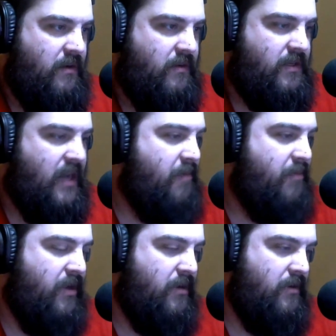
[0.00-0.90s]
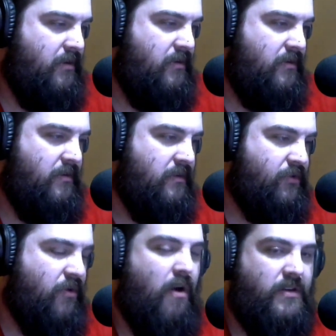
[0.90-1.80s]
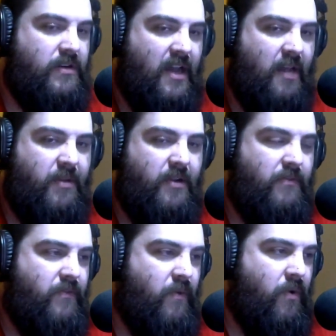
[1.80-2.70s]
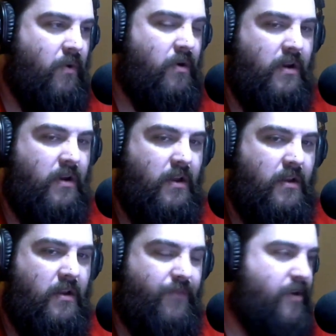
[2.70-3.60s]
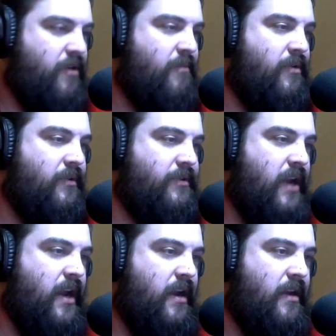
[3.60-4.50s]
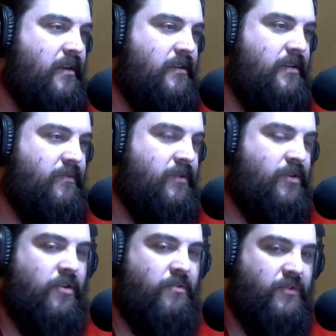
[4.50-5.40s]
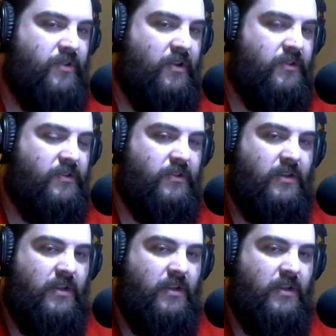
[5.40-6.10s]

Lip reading: typing, strong typing for variables and return results,